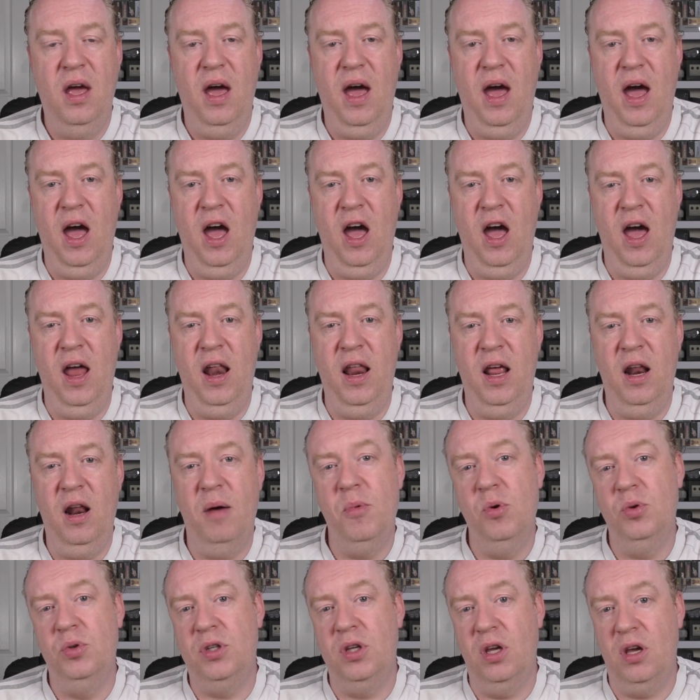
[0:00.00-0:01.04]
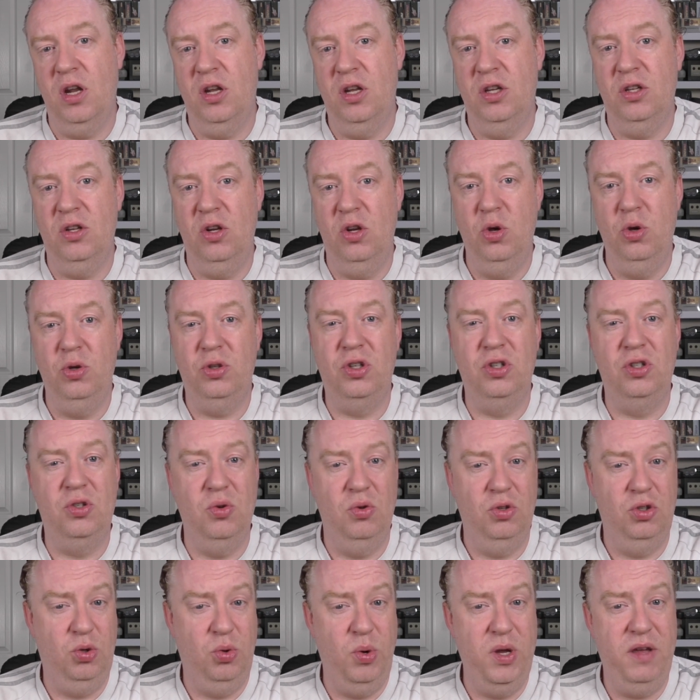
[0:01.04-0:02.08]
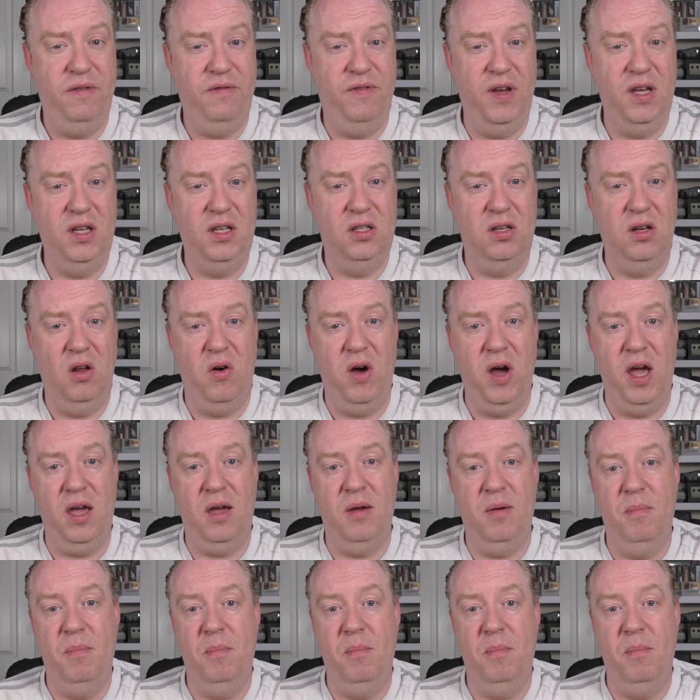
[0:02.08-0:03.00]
And then I'm also going to look to sort of tweak things like